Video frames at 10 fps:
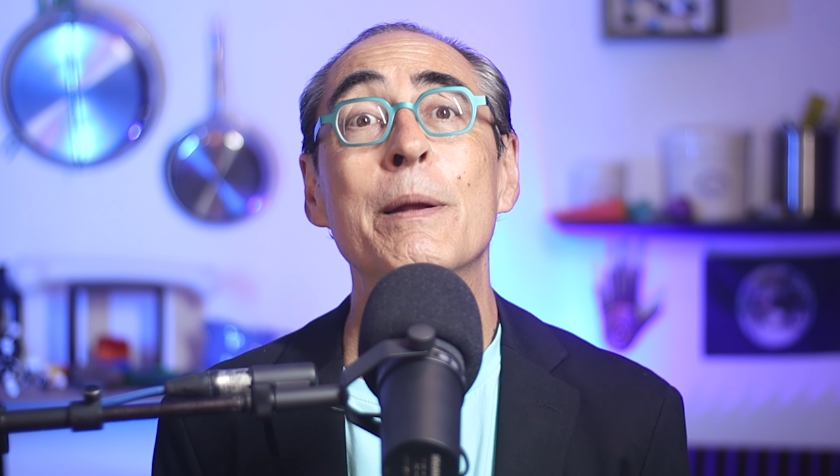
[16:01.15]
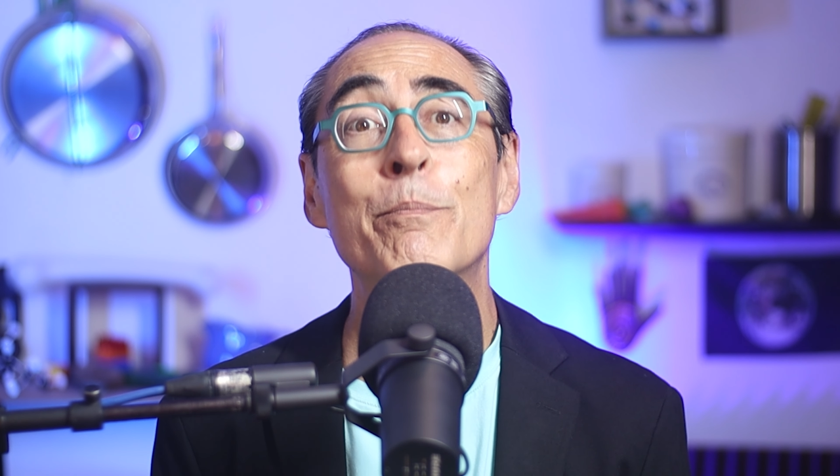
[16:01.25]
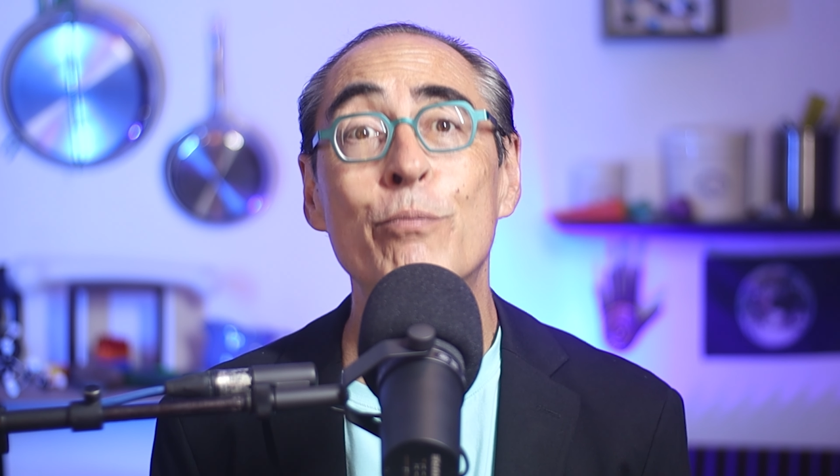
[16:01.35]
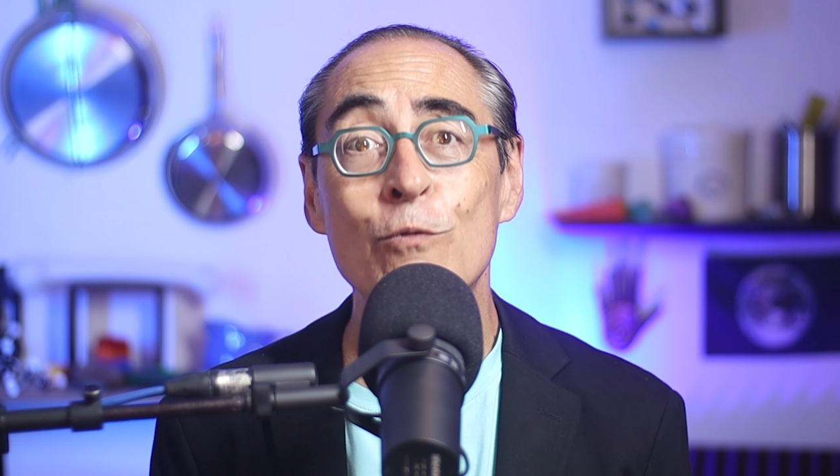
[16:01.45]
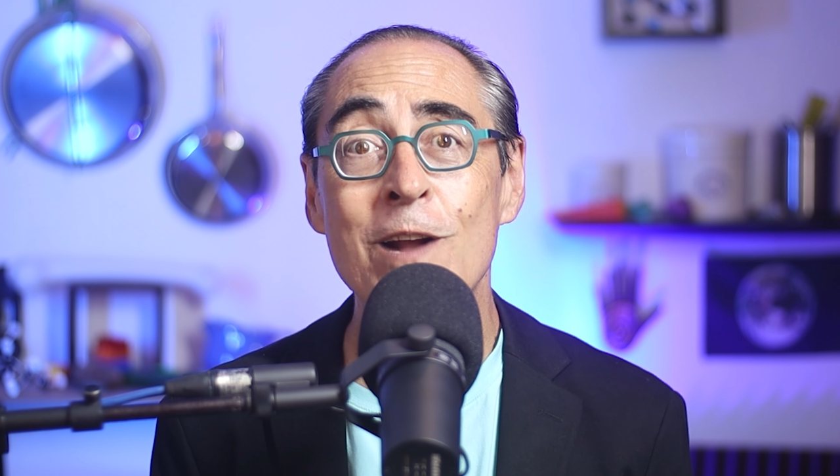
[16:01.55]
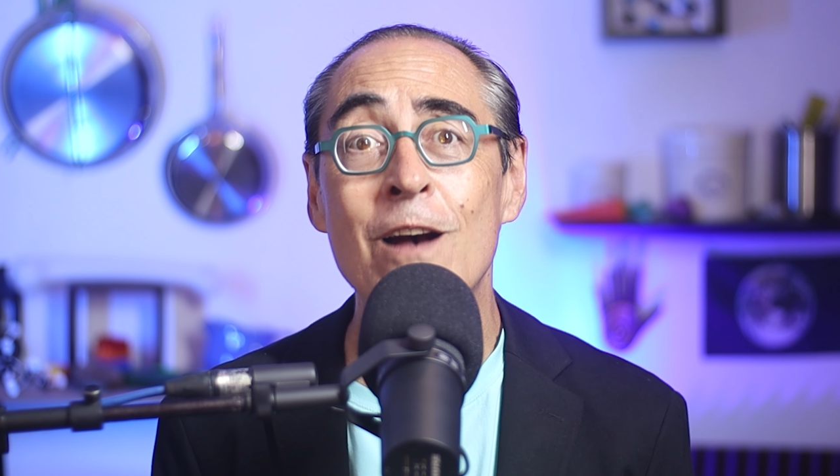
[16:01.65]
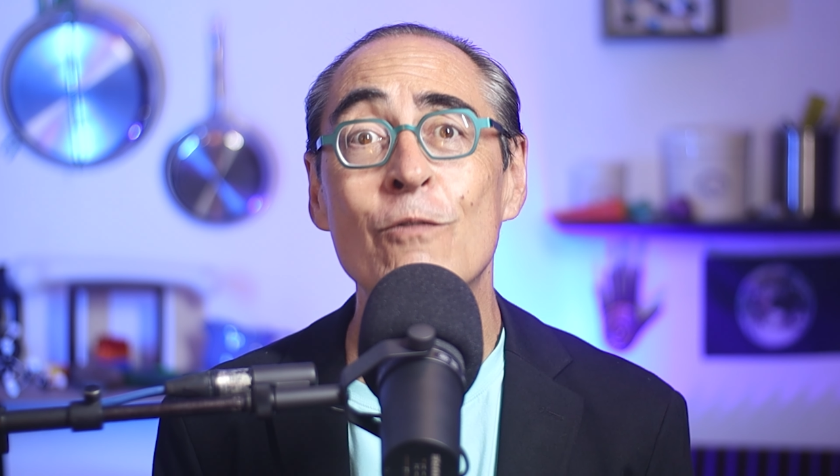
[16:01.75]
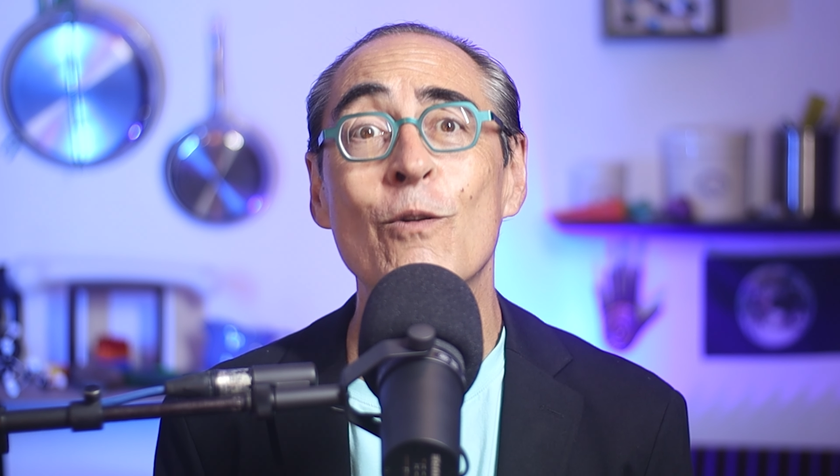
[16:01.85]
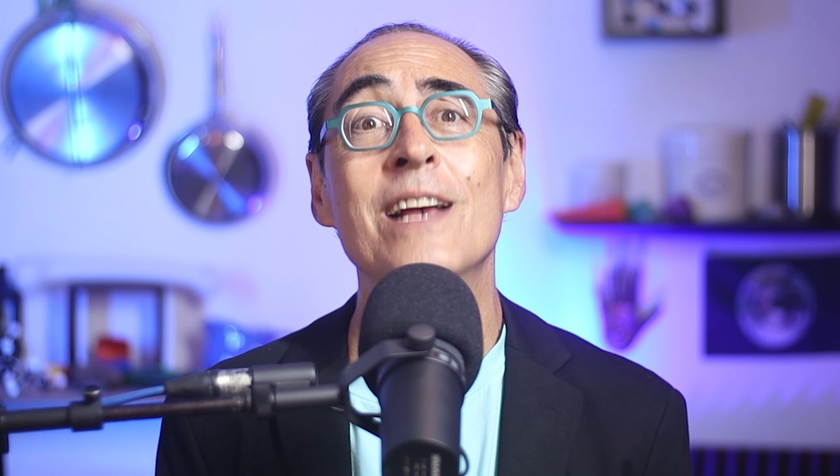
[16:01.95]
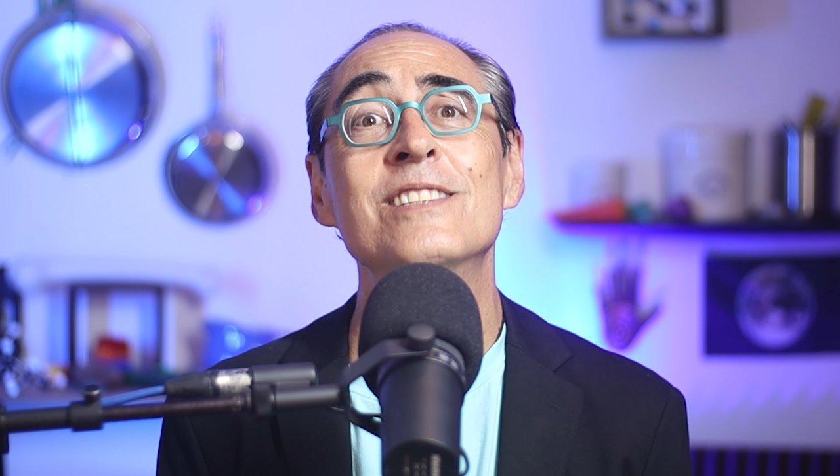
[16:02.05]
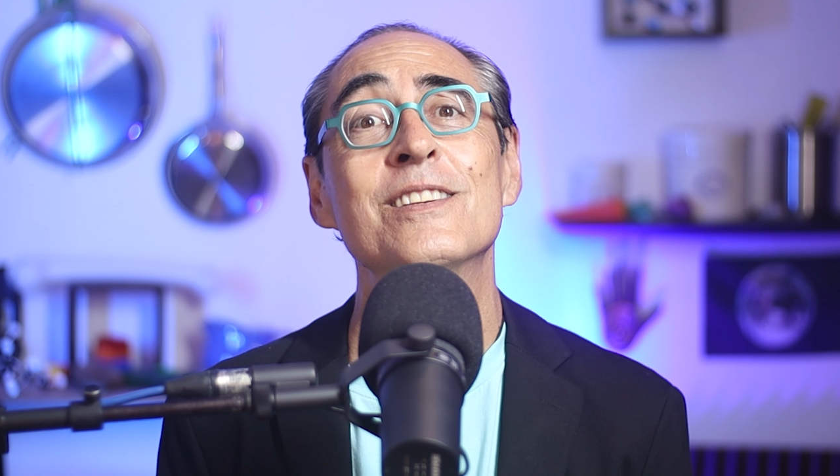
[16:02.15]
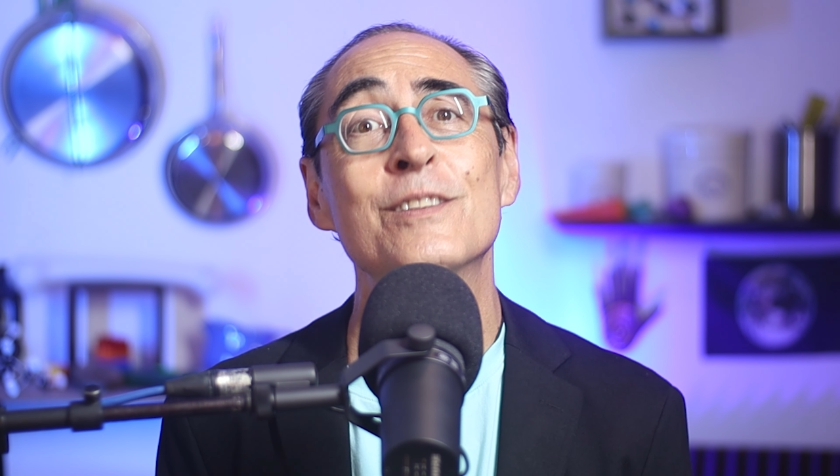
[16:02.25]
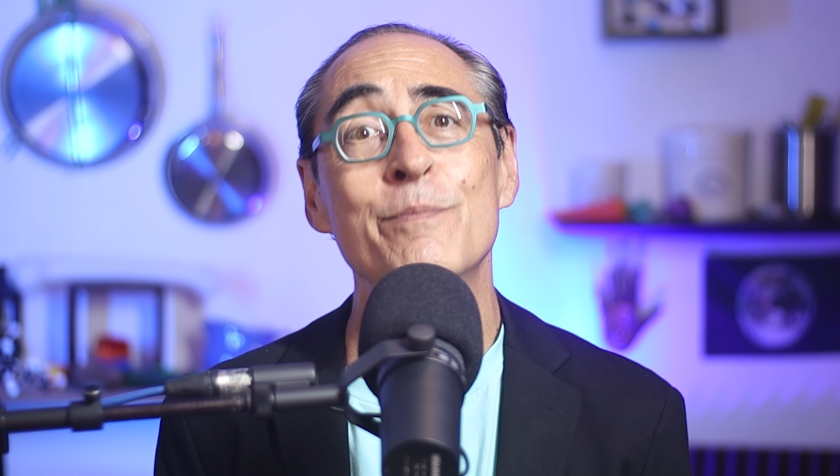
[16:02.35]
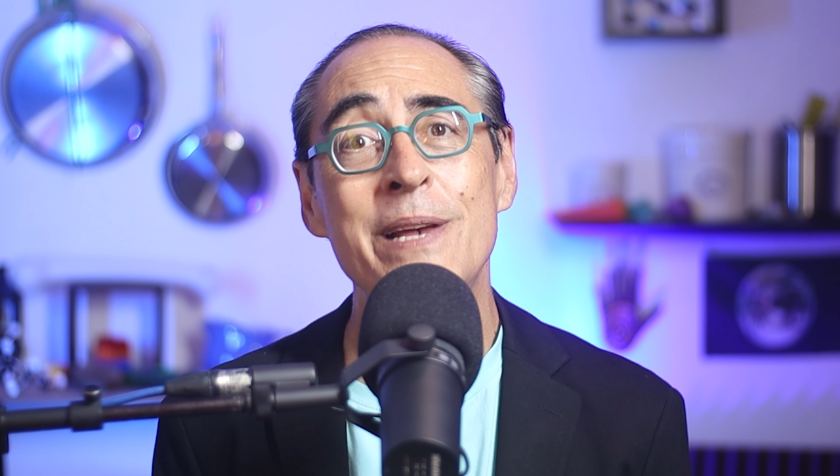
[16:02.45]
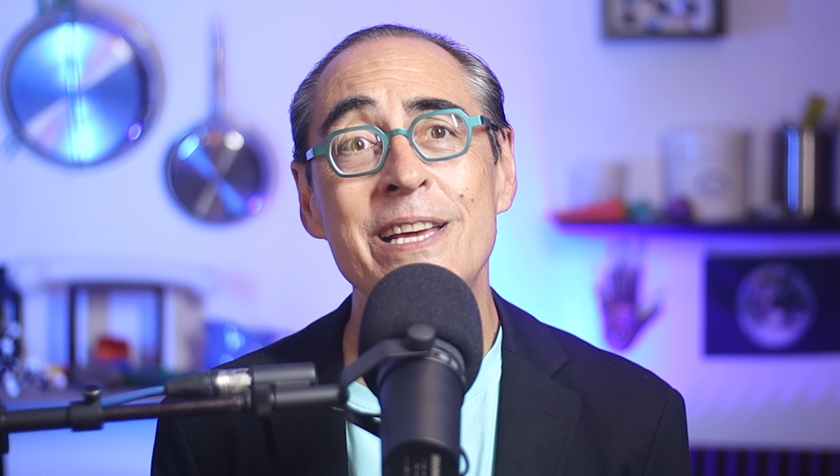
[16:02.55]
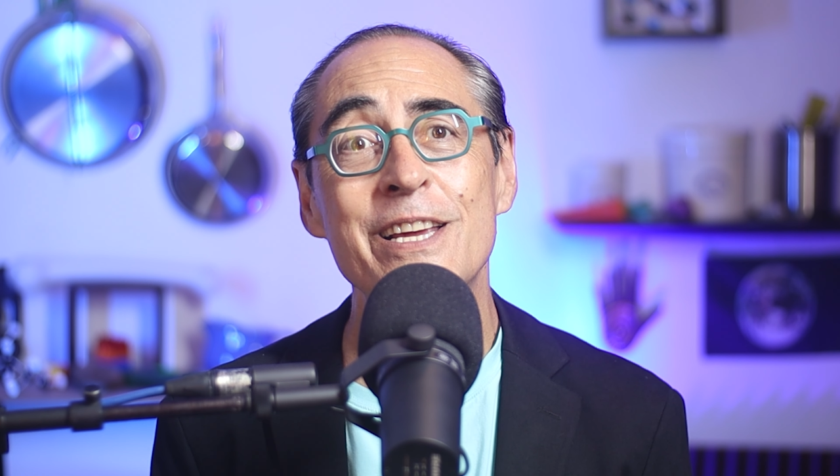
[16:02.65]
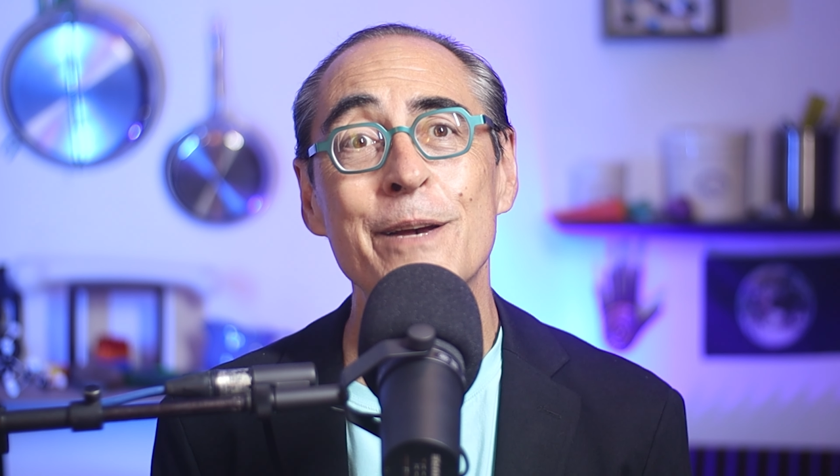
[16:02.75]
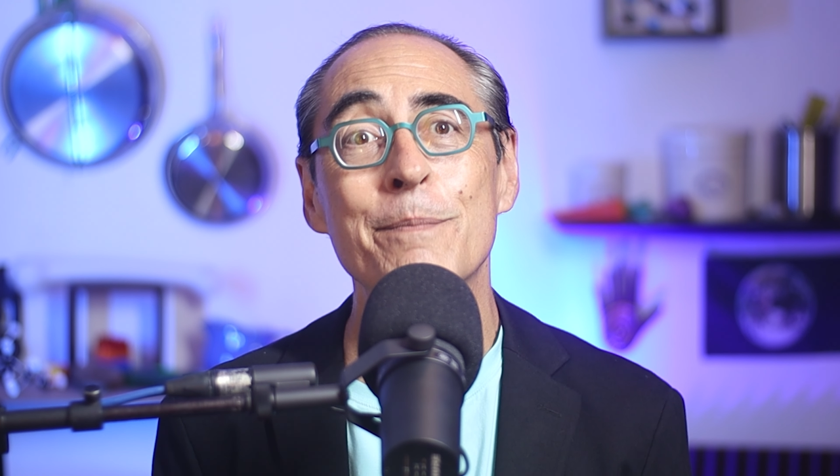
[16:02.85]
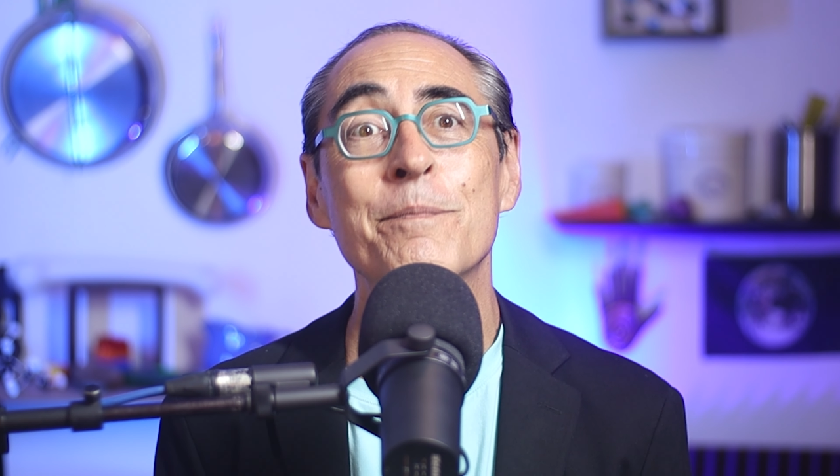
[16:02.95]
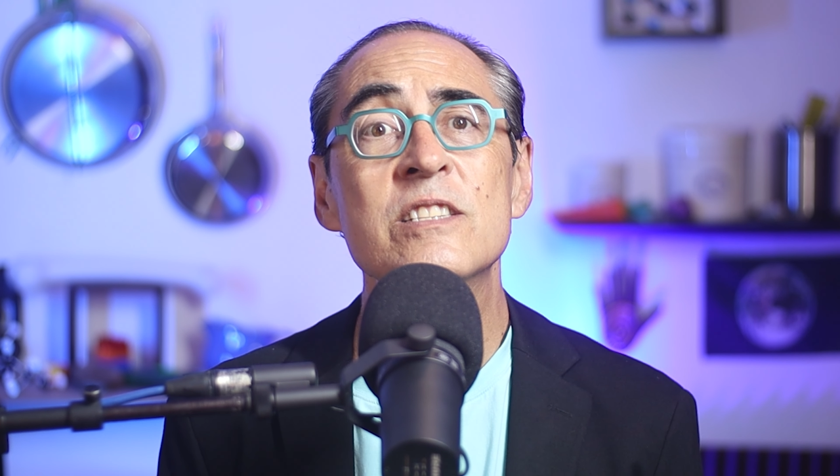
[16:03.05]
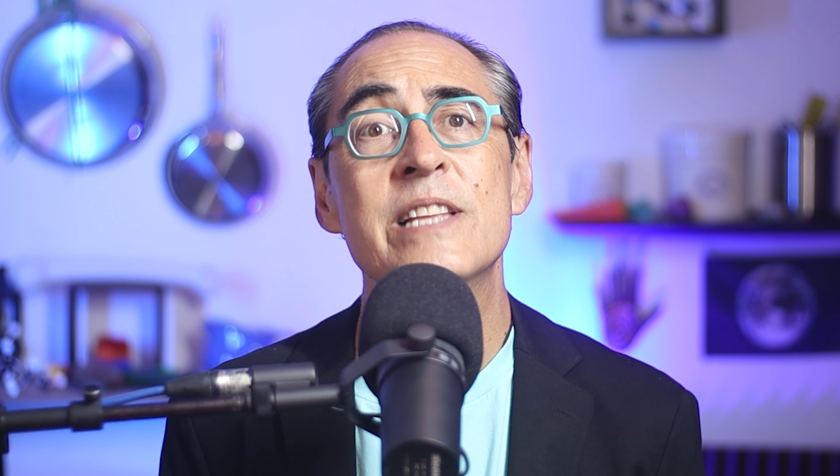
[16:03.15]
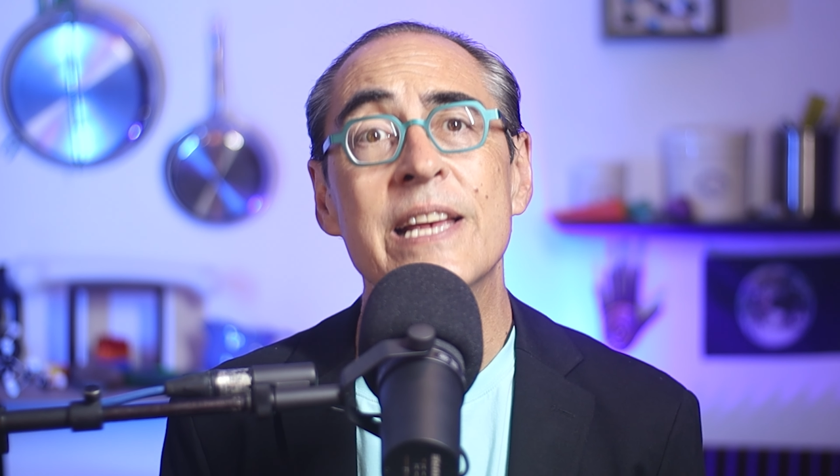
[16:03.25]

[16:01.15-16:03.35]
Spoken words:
but brown rice is medium, because